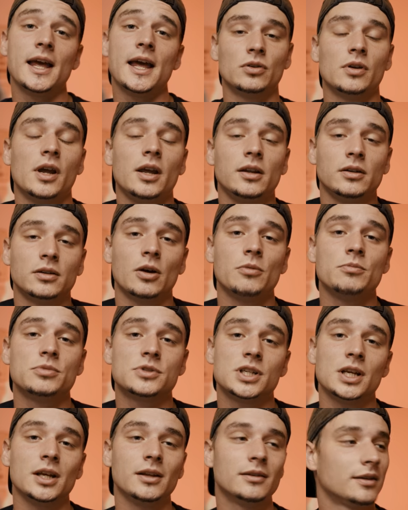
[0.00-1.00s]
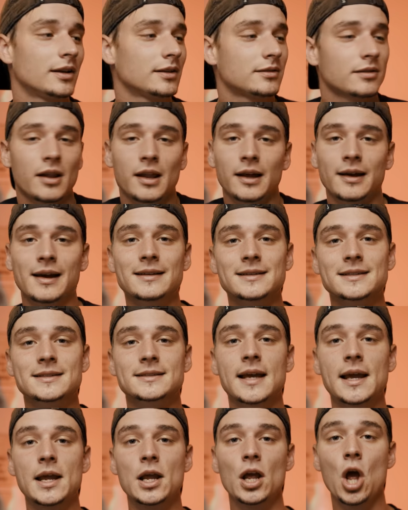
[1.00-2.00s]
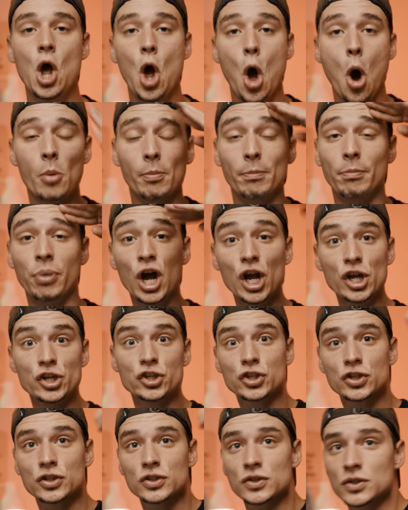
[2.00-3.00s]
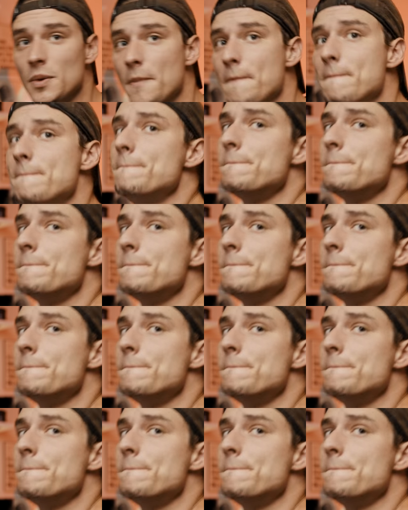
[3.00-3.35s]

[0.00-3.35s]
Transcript: Create dope shit. That's all I got to say. Peace.